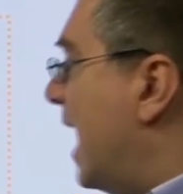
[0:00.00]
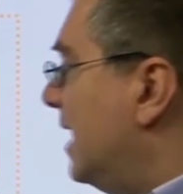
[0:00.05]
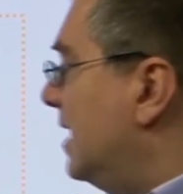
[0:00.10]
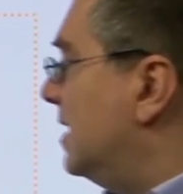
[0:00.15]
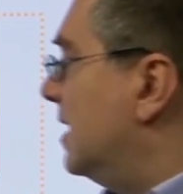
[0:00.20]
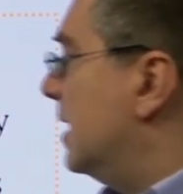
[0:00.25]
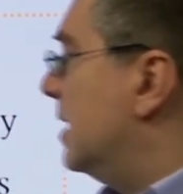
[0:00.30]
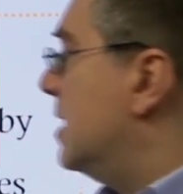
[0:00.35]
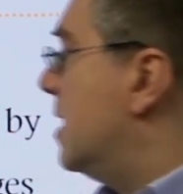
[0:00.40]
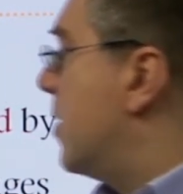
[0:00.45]

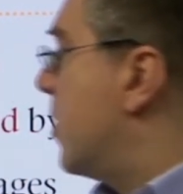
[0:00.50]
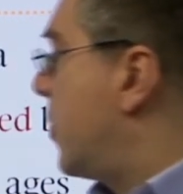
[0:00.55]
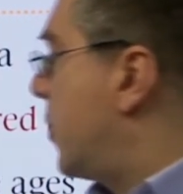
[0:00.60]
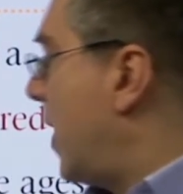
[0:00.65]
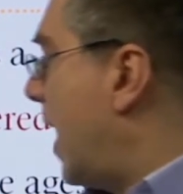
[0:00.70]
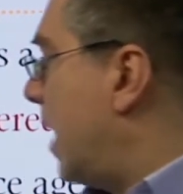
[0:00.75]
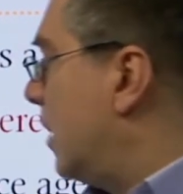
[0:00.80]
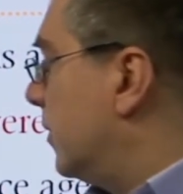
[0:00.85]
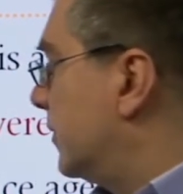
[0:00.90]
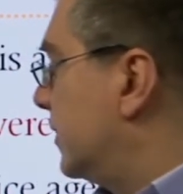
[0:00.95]
ended
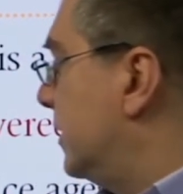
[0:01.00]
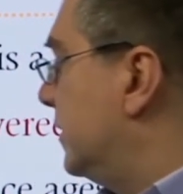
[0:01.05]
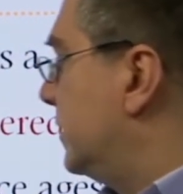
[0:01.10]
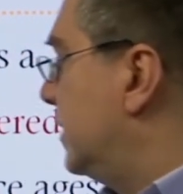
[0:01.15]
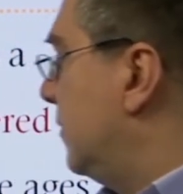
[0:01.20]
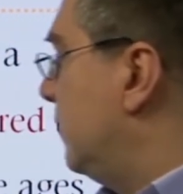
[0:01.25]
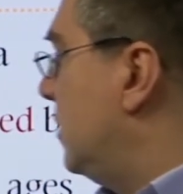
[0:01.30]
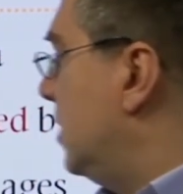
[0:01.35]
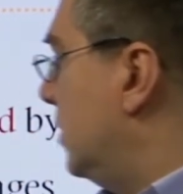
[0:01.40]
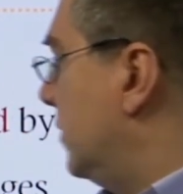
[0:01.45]

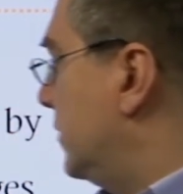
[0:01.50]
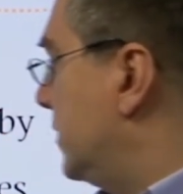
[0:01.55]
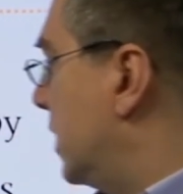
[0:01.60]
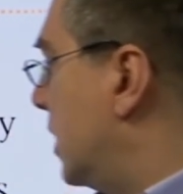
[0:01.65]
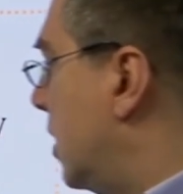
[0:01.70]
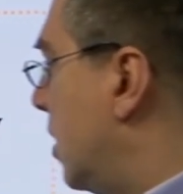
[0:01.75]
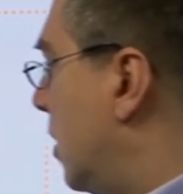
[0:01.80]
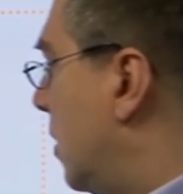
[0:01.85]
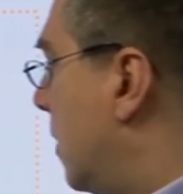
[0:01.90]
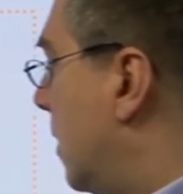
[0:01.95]
thousands of years
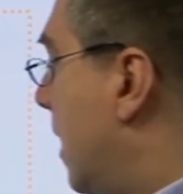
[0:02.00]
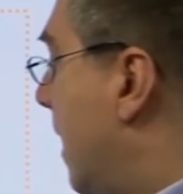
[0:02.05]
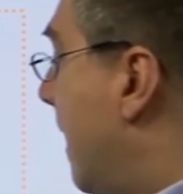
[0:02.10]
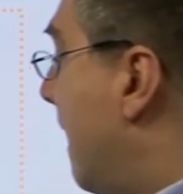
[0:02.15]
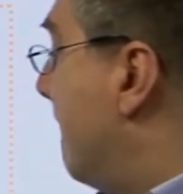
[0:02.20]
ago,